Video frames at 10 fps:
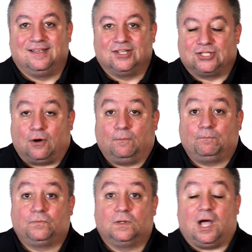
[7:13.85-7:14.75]
So
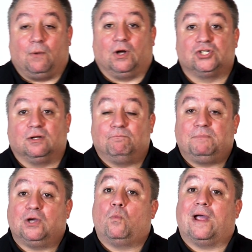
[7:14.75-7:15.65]
I want you to
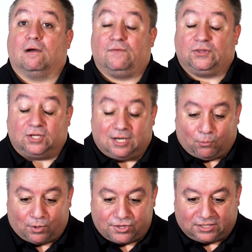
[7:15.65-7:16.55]
be aware of it. The number
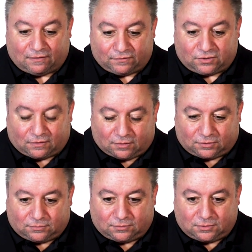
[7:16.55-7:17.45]
one thing
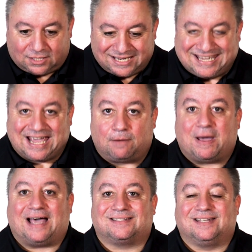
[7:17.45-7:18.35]
to get
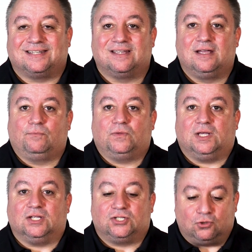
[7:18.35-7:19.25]
past this
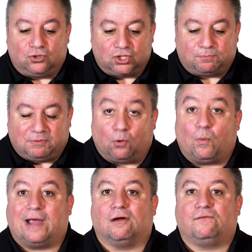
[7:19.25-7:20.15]
is to just be
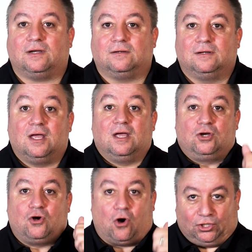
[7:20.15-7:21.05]
aware of it.
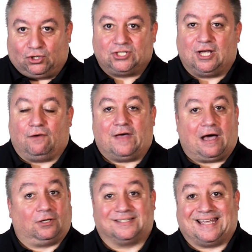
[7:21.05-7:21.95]
Call yourself
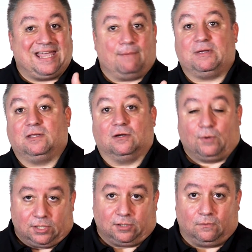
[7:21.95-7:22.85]
out because I can't be there
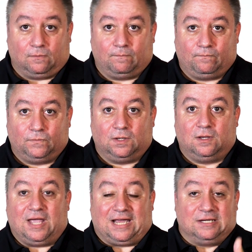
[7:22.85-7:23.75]
with you.
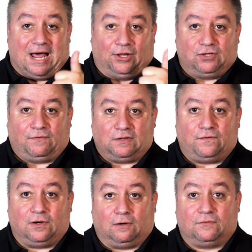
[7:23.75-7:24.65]
Acknowledge if it's
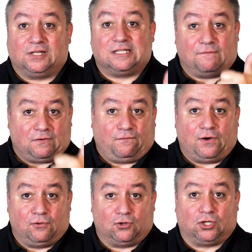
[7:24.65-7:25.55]
fear and if it's lazy. If it's
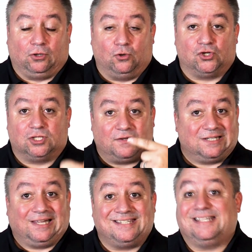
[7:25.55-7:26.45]
fear, there's solutions. If it's
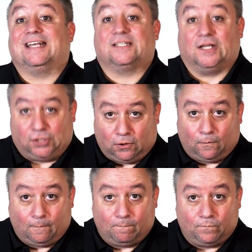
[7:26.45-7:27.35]
lazy, that's on you.